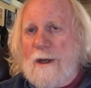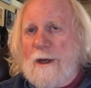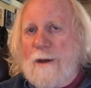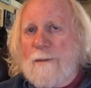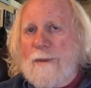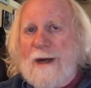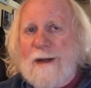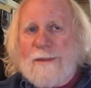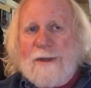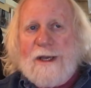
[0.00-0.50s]

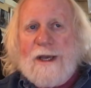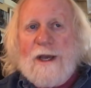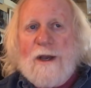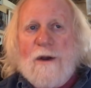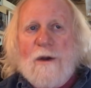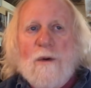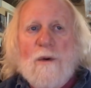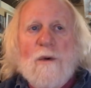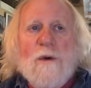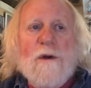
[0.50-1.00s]

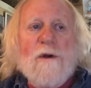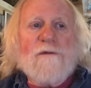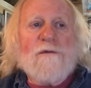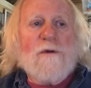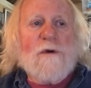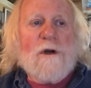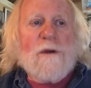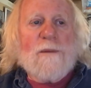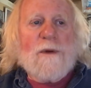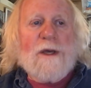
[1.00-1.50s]
Obamacare or
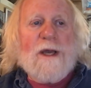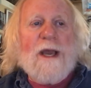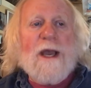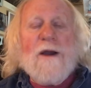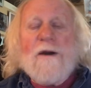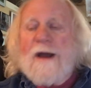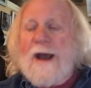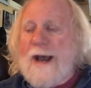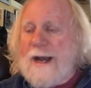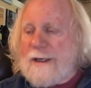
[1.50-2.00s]
Affordable
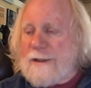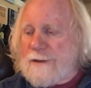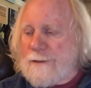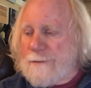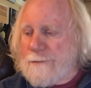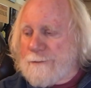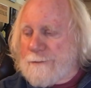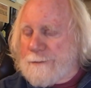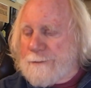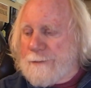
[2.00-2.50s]
Care Act.
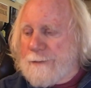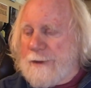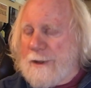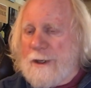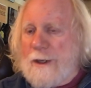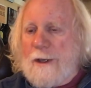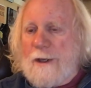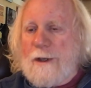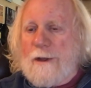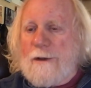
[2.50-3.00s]

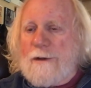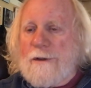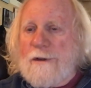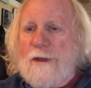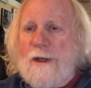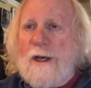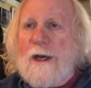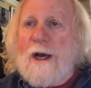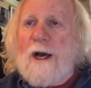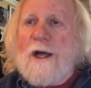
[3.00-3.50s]

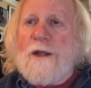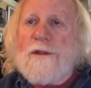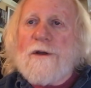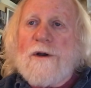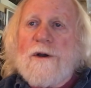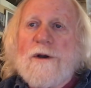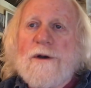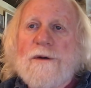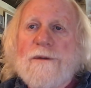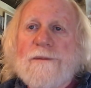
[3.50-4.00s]
The
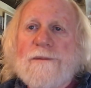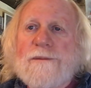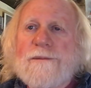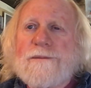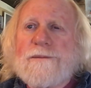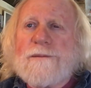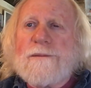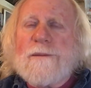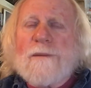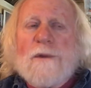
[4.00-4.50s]
other
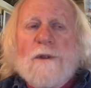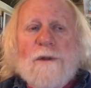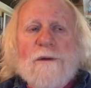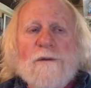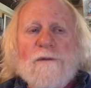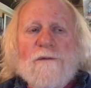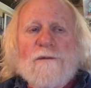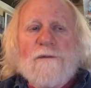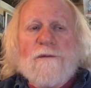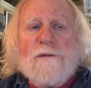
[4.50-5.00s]

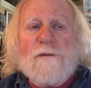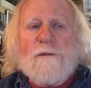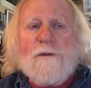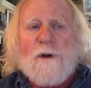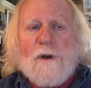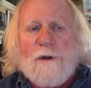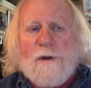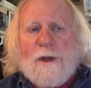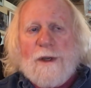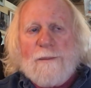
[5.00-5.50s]

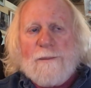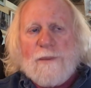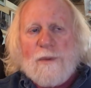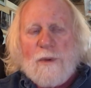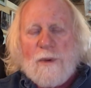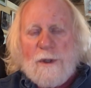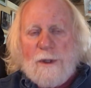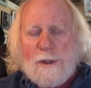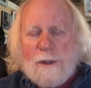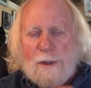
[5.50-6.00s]
very
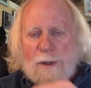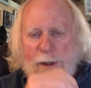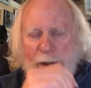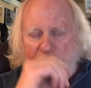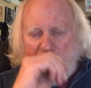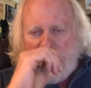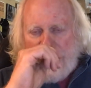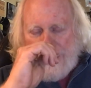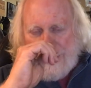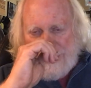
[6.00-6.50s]
important
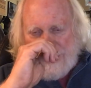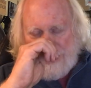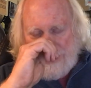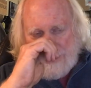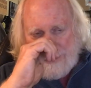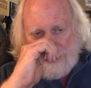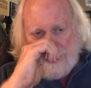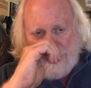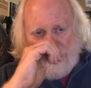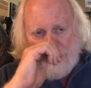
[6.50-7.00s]

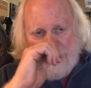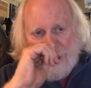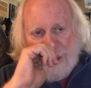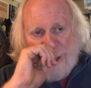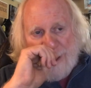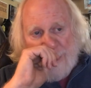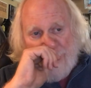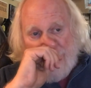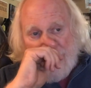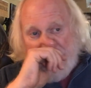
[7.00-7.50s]
issue
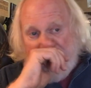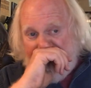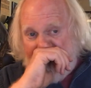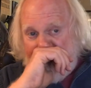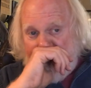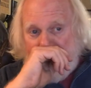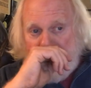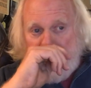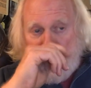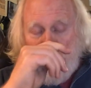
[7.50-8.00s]
decided
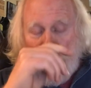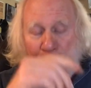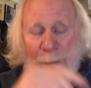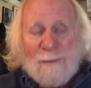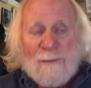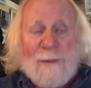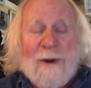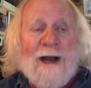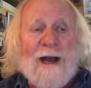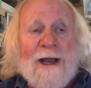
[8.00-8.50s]

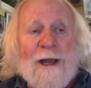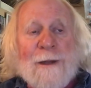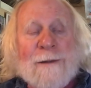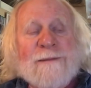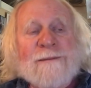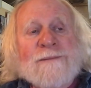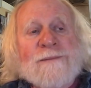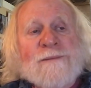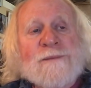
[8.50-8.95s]
by